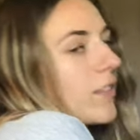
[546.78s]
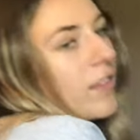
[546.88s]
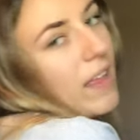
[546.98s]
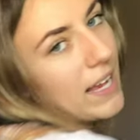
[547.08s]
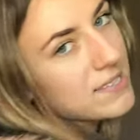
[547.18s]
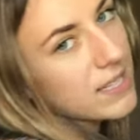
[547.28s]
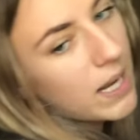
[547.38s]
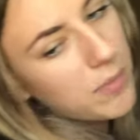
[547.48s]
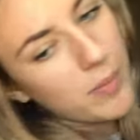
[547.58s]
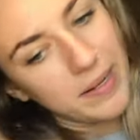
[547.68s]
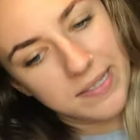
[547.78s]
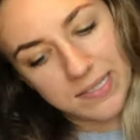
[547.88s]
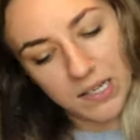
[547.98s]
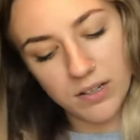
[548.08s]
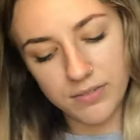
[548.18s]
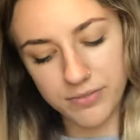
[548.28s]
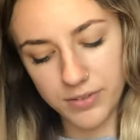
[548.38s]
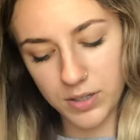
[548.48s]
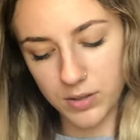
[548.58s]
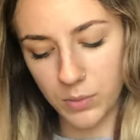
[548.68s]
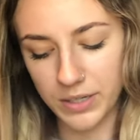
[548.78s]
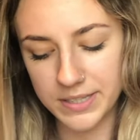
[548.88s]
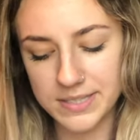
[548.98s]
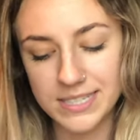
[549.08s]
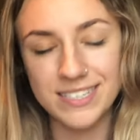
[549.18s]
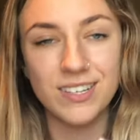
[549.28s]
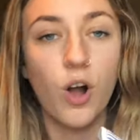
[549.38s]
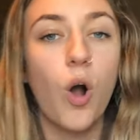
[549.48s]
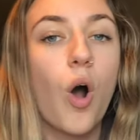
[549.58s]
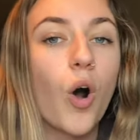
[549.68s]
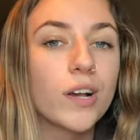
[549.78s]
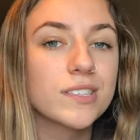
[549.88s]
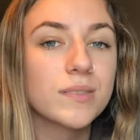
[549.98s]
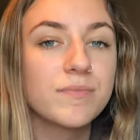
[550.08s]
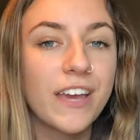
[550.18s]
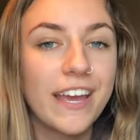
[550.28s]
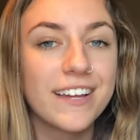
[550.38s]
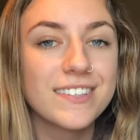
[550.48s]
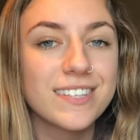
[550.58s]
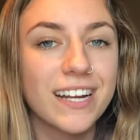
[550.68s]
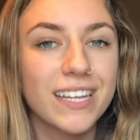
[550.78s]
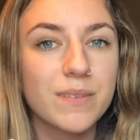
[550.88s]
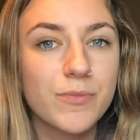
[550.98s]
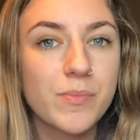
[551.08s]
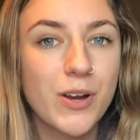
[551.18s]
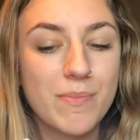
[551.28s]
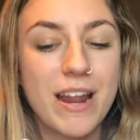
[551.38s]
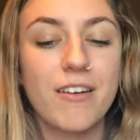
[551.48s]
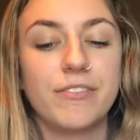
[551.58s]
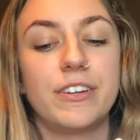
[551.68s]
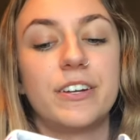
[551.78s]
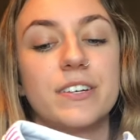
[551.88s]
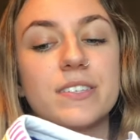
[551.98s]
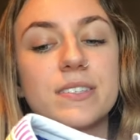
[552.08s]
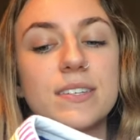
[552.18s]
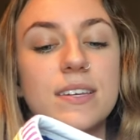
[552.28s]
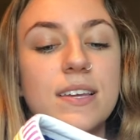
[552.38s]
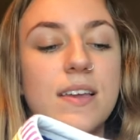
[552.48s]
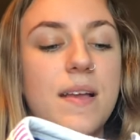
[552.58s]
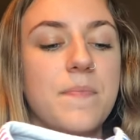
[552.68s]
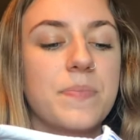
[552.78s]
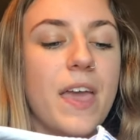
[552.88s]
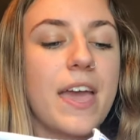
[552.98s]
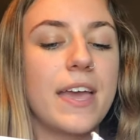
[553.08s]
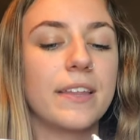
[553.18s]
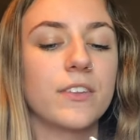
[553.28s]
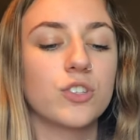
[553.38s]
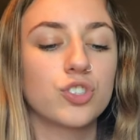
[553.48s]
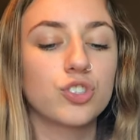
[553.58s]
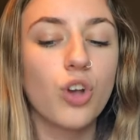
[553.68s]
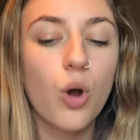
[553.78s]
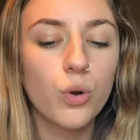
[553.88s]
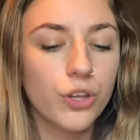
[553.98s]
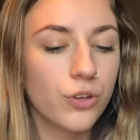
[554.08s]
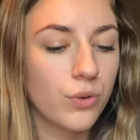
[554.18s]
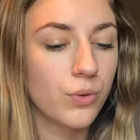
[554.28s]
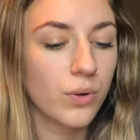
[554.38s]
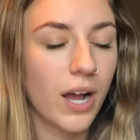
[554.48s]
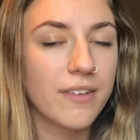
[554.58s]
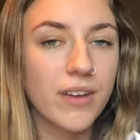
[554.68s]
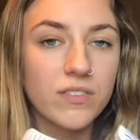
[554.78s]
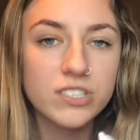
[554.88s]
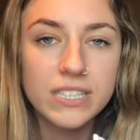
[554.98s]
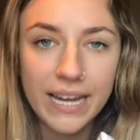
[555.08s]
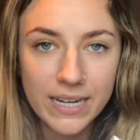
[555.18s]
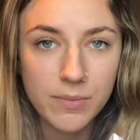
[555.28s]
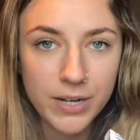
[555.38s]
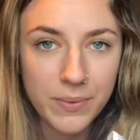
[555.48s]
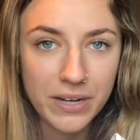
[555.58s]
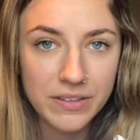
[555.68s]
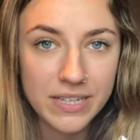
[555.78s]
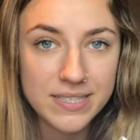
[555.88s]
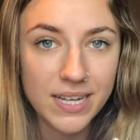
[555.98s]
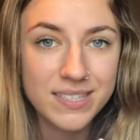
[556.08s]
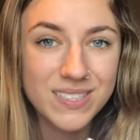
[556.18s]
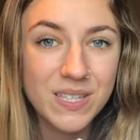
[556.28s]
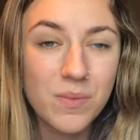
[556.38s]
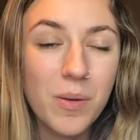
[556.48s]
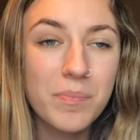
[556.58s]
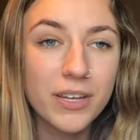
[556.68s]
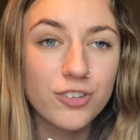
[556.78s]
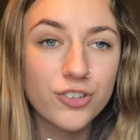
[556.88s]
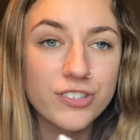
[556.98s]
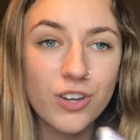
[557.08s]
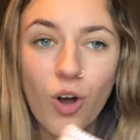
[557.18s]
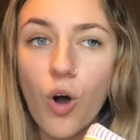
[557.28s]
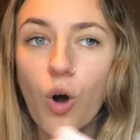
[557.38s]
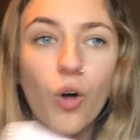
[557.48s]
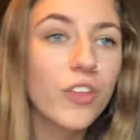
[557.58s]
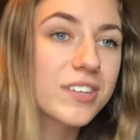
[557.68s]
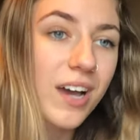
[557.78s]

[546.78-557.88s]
the last thing I bought myself was these awesome Vans. I got them from Urban Outfitters and they're so cute. I've never seen anybody wear these. I see them on Pinterest all the